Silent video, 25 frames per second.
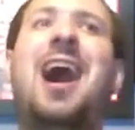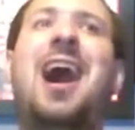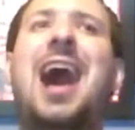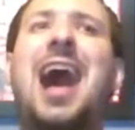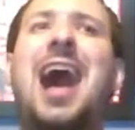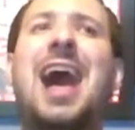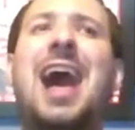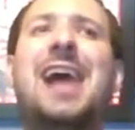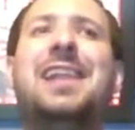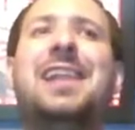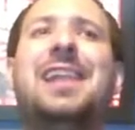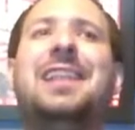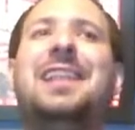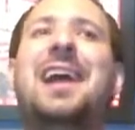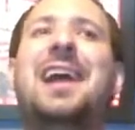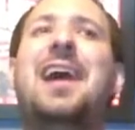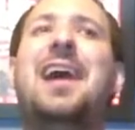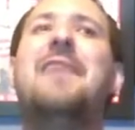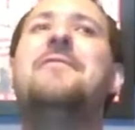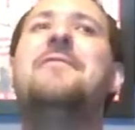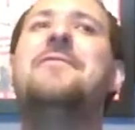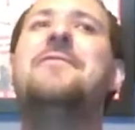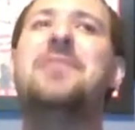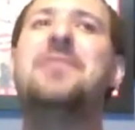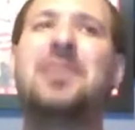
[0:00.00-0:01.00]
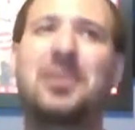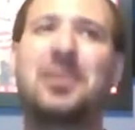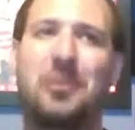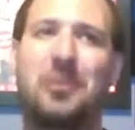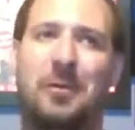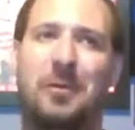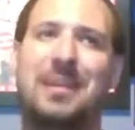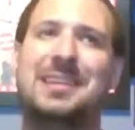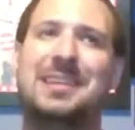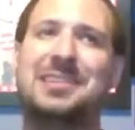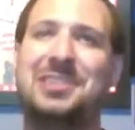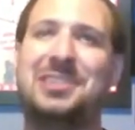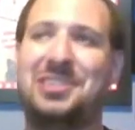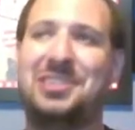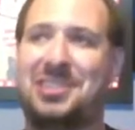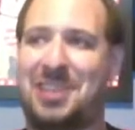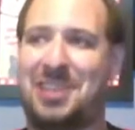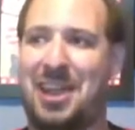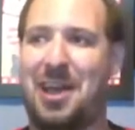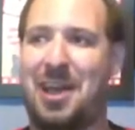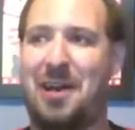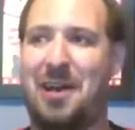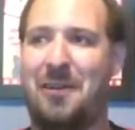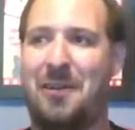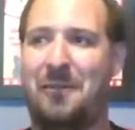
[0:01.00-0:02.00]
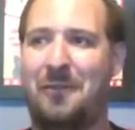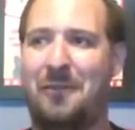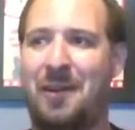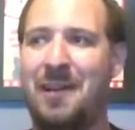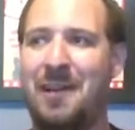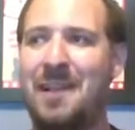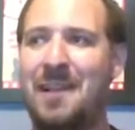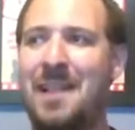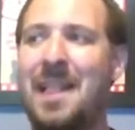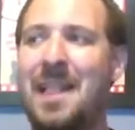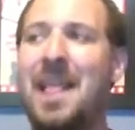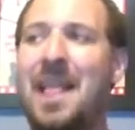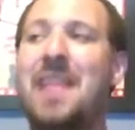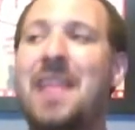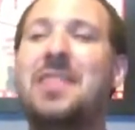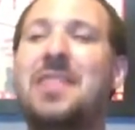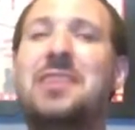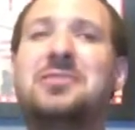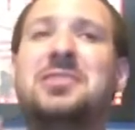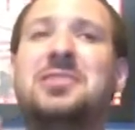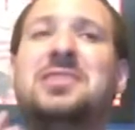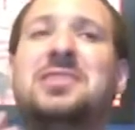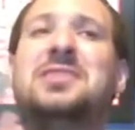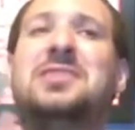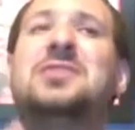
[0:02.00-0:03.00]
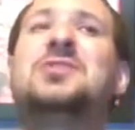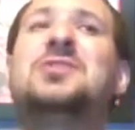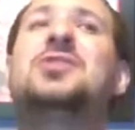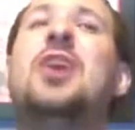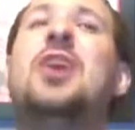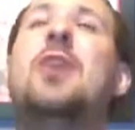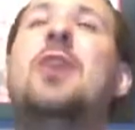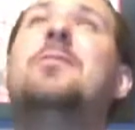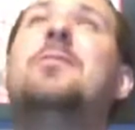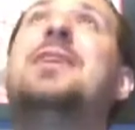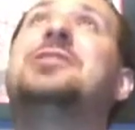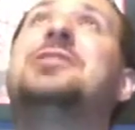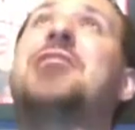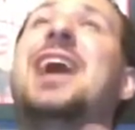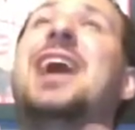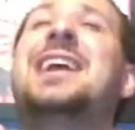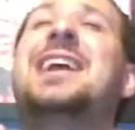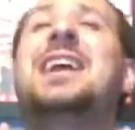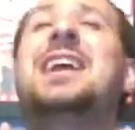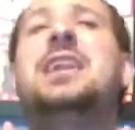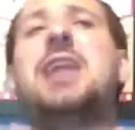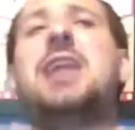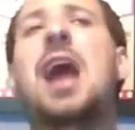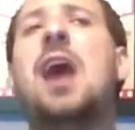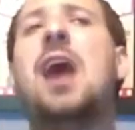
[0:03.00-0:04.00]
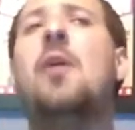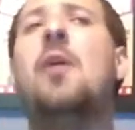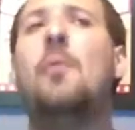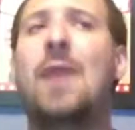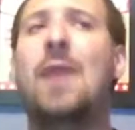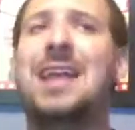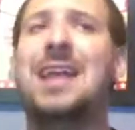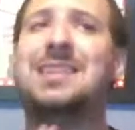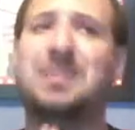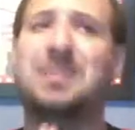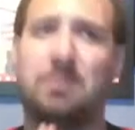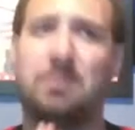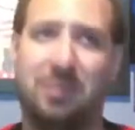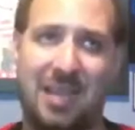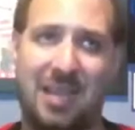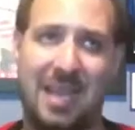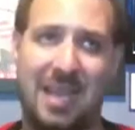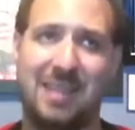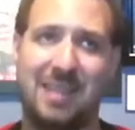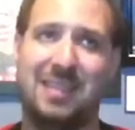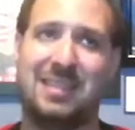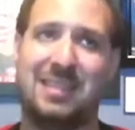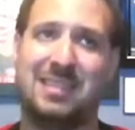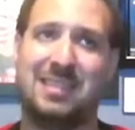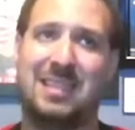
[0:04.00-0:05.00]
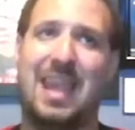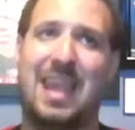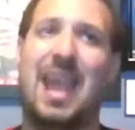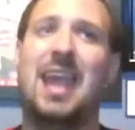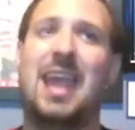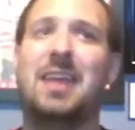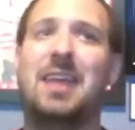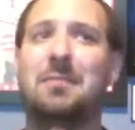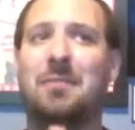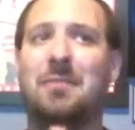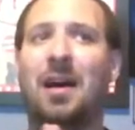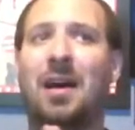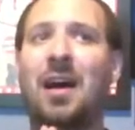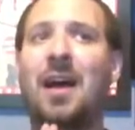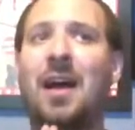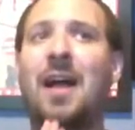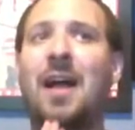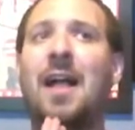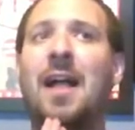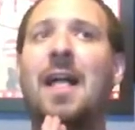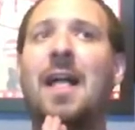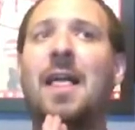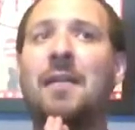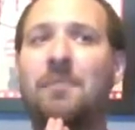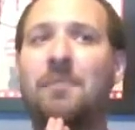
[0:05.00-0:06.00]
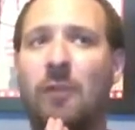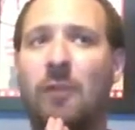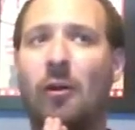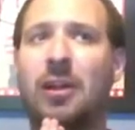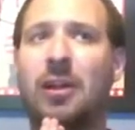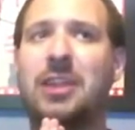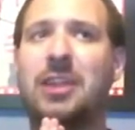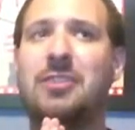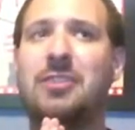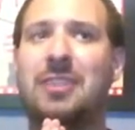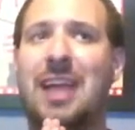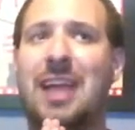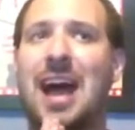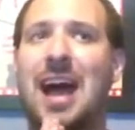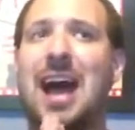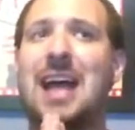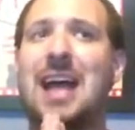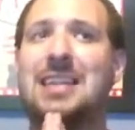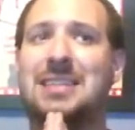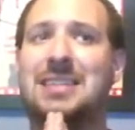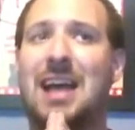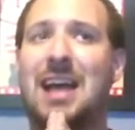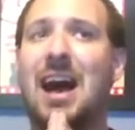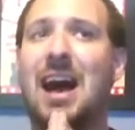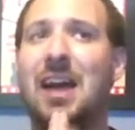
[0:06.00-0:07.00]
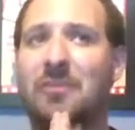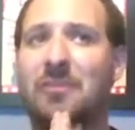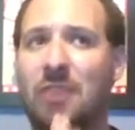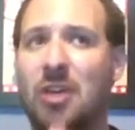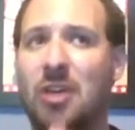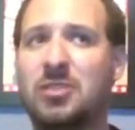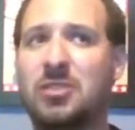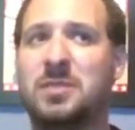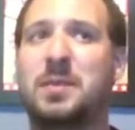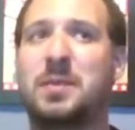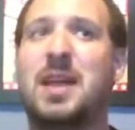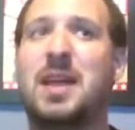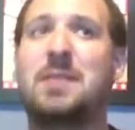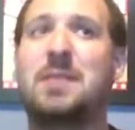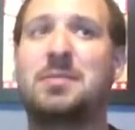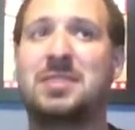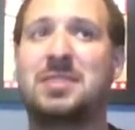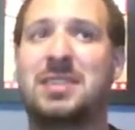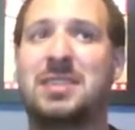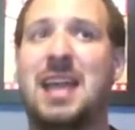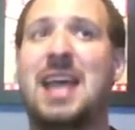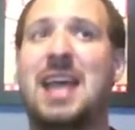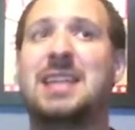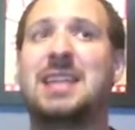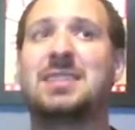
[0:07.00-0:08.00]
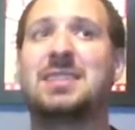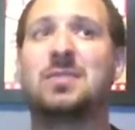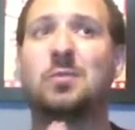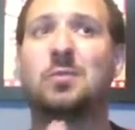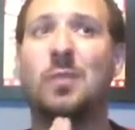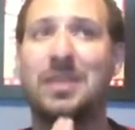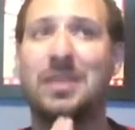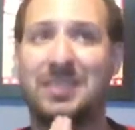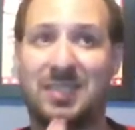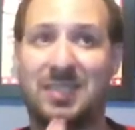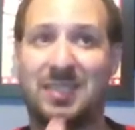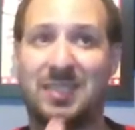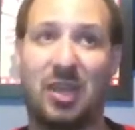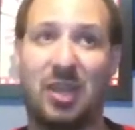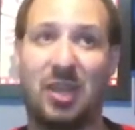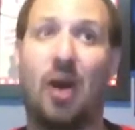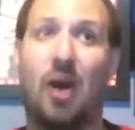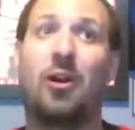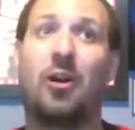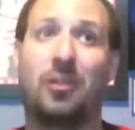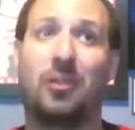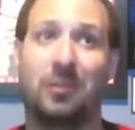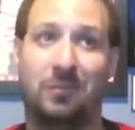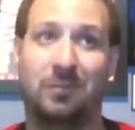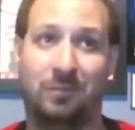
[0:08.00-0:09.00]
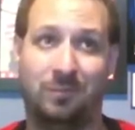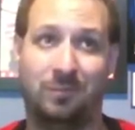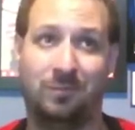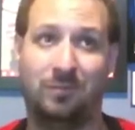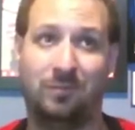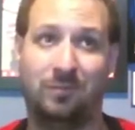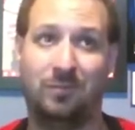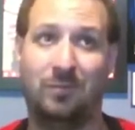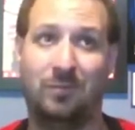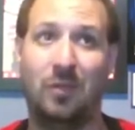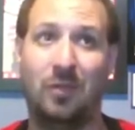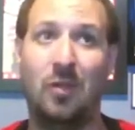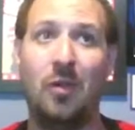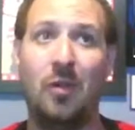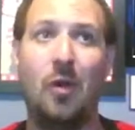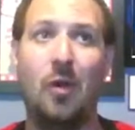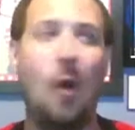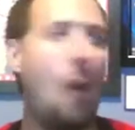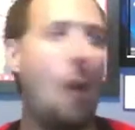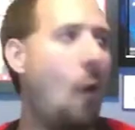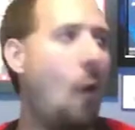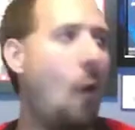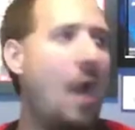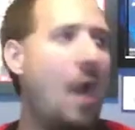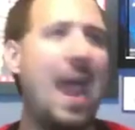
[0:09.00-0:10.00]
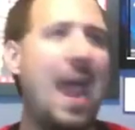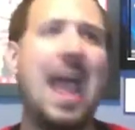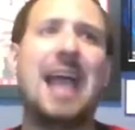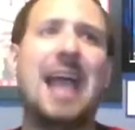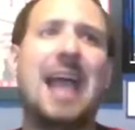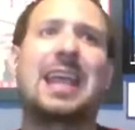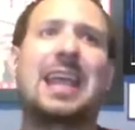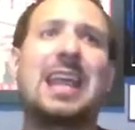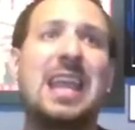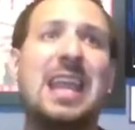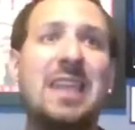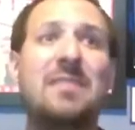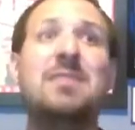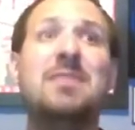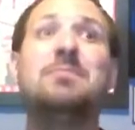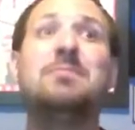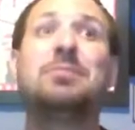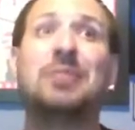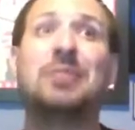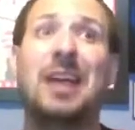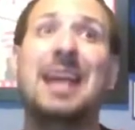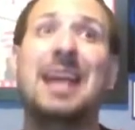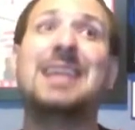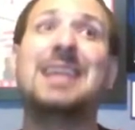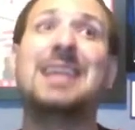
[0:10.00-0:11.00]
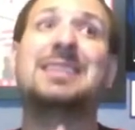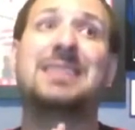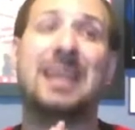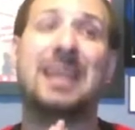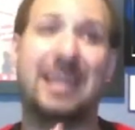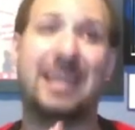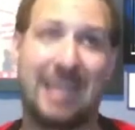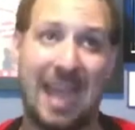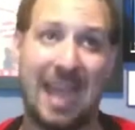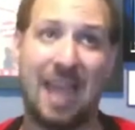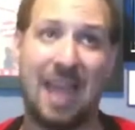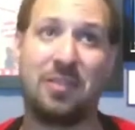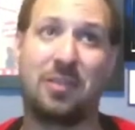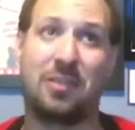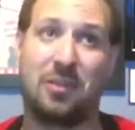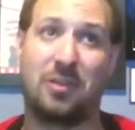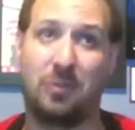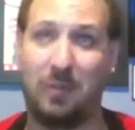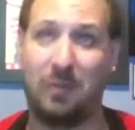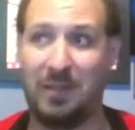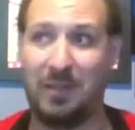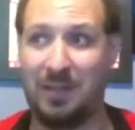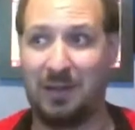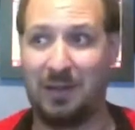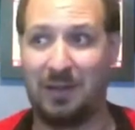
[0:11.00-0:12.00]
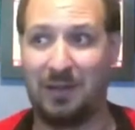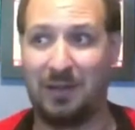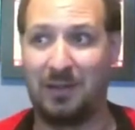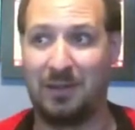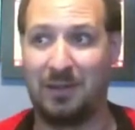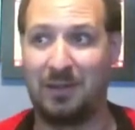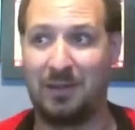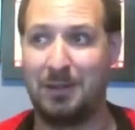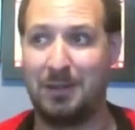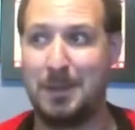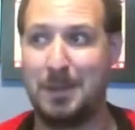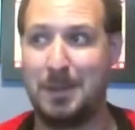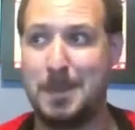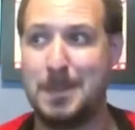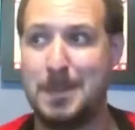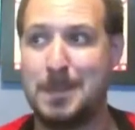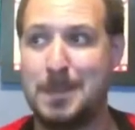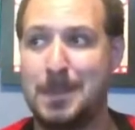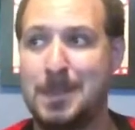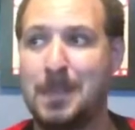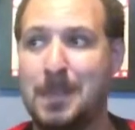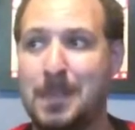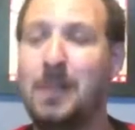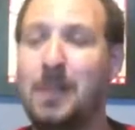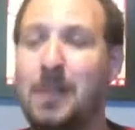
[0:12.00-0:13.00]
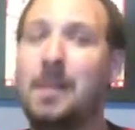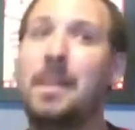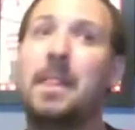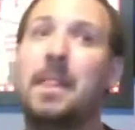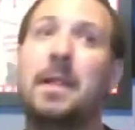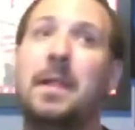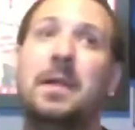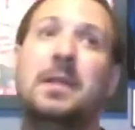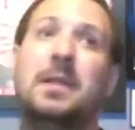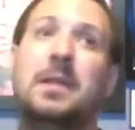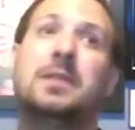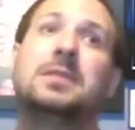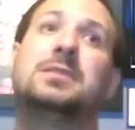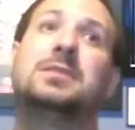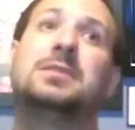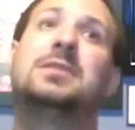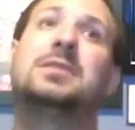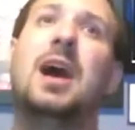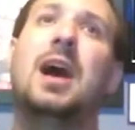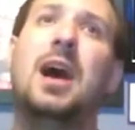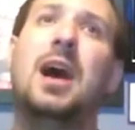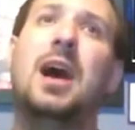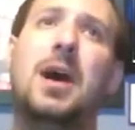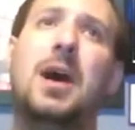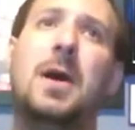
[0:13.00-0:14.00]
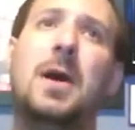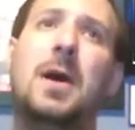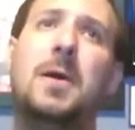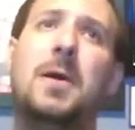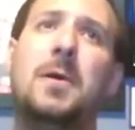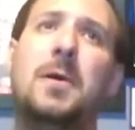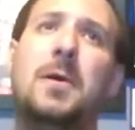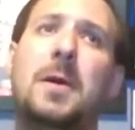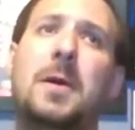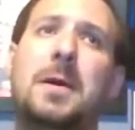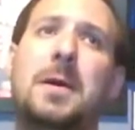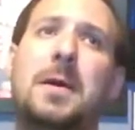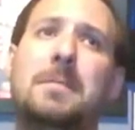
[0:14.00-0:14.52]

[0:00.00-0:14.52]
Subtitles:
I love the quiz show. There's just so much. I cannot wait to play this game for you guys on Rose Play Presents with Saul. Or heck, even play it together with her. So,